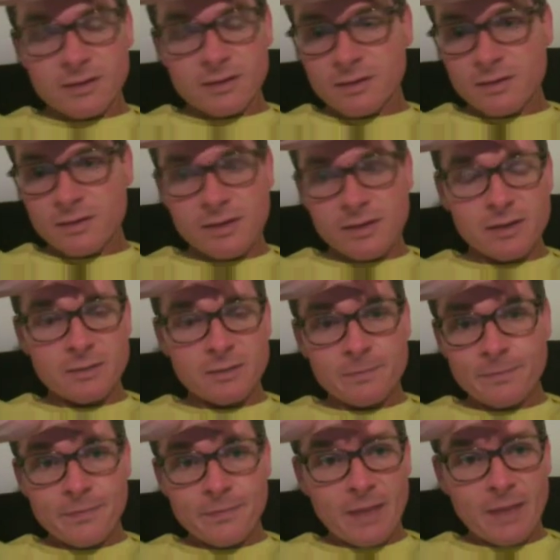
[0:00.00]
So
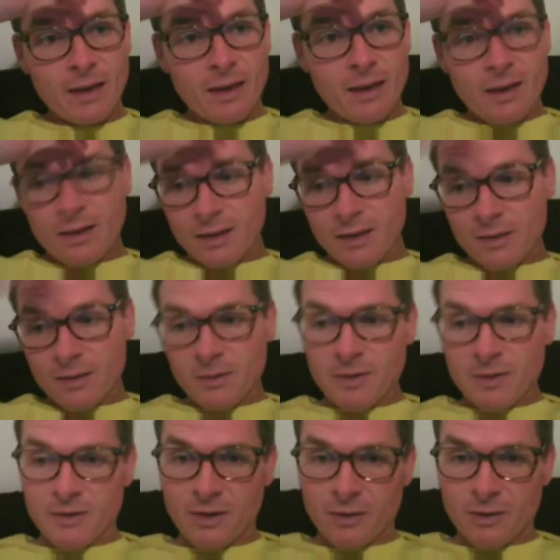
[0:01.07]
that would be
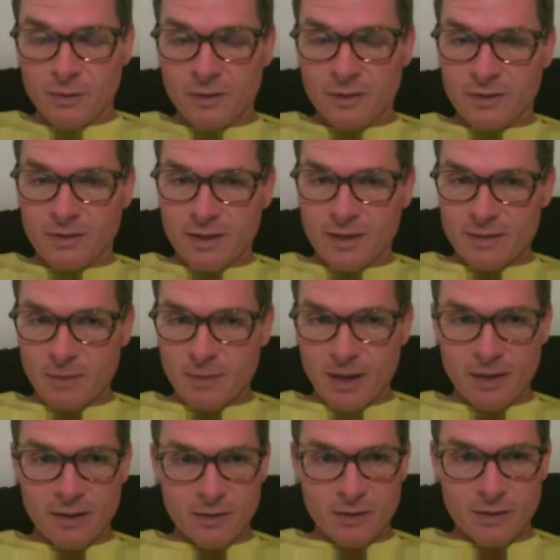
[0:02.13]
really cool if this
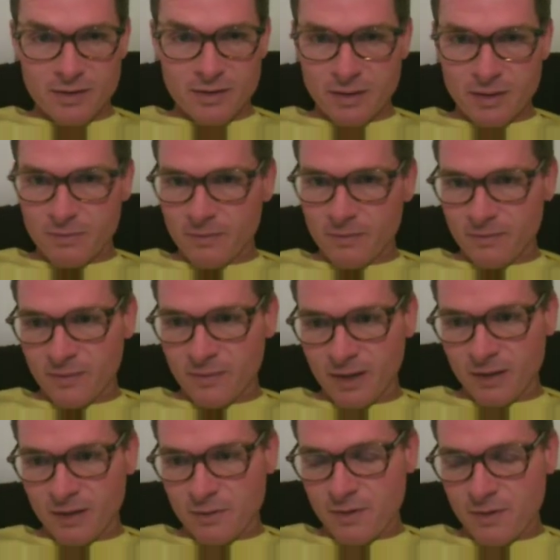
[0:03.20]
pattern holds up
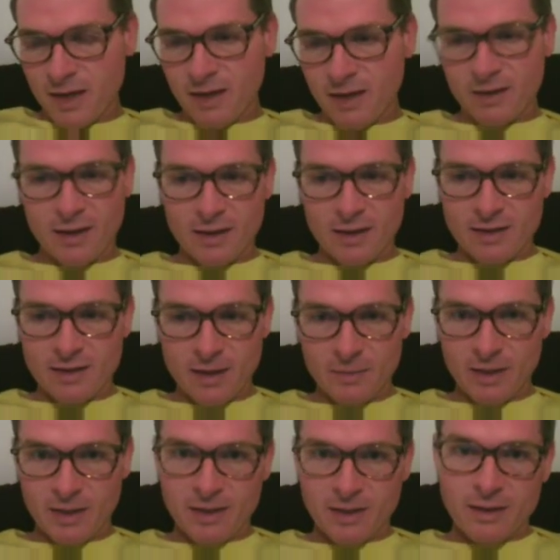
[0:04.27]
like through that kind of time
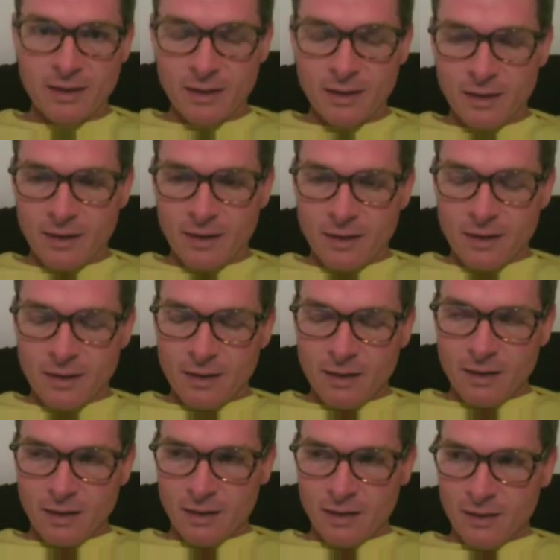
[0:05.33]
length
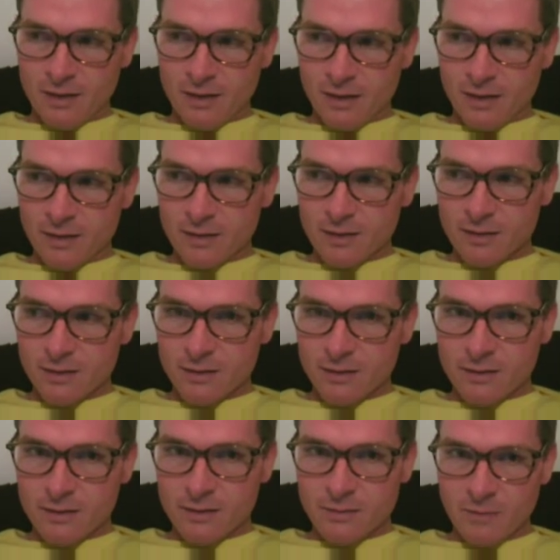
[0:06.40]
and uh,
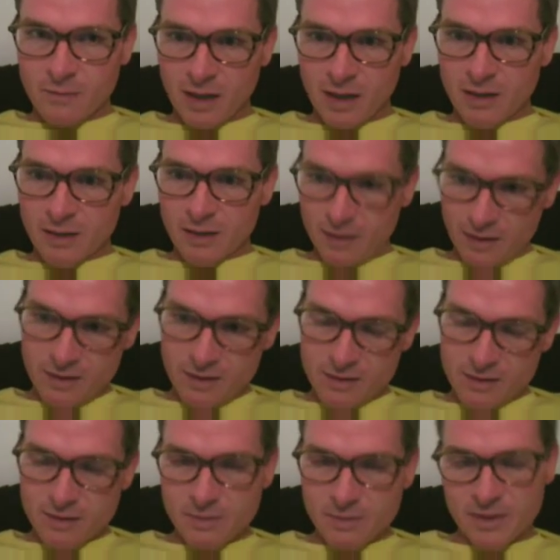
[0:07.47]
make it a lot
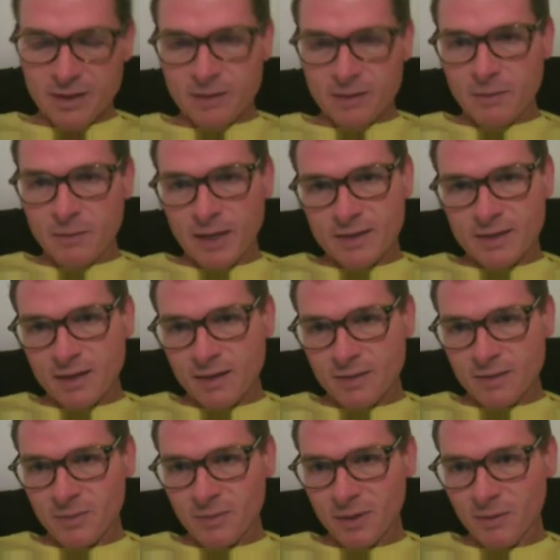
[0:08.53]
easier to predict the backside of
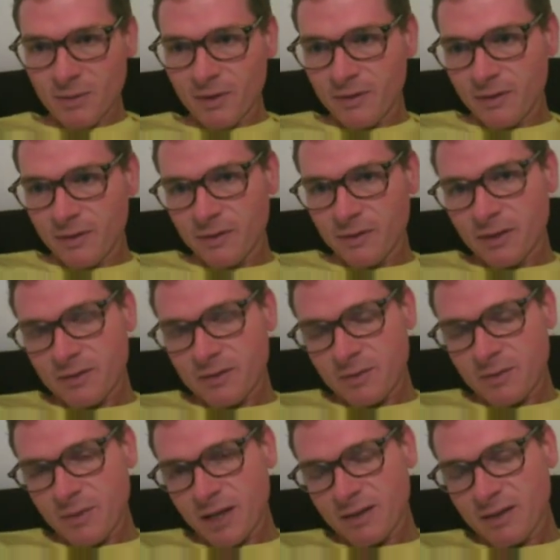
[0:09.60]
this bubble if it follows the
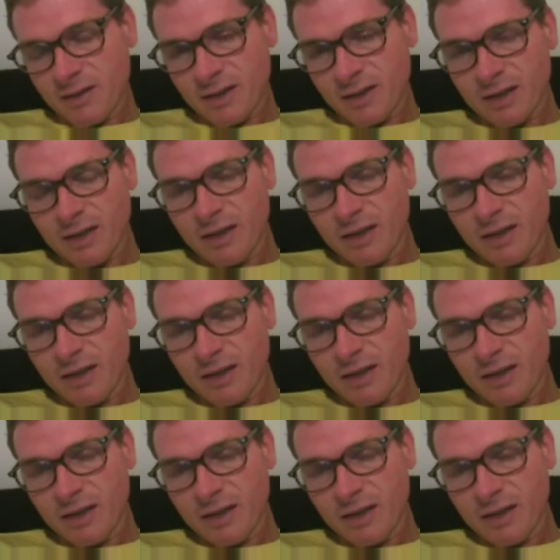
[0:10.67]
pattern like that.